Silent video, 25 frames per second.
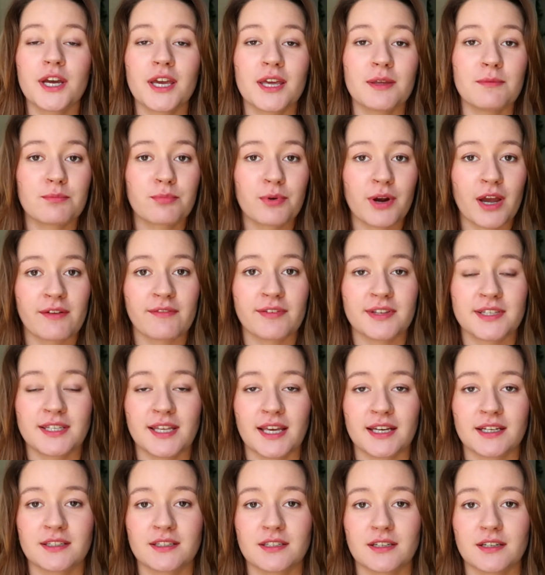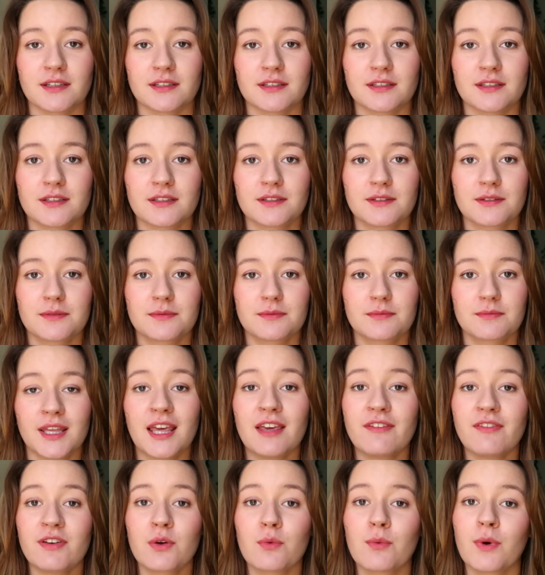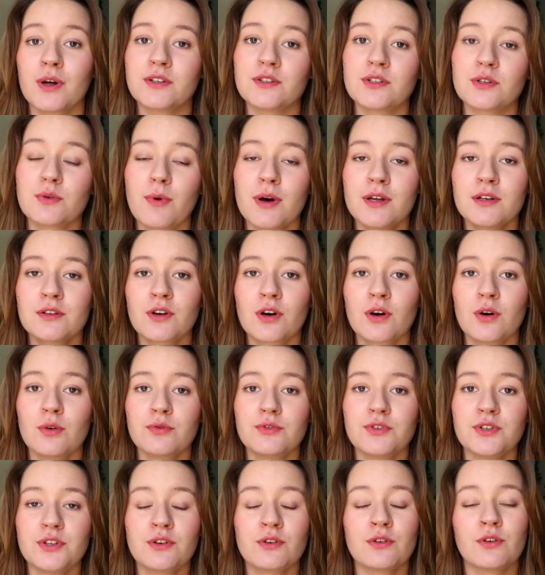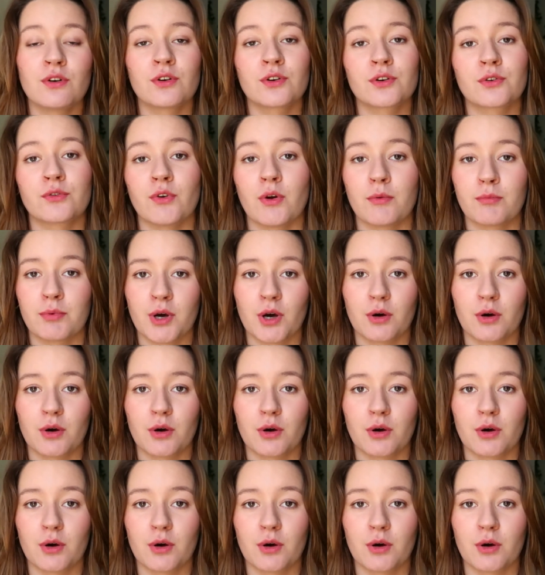in private sectors, giving one-to-one coaching or group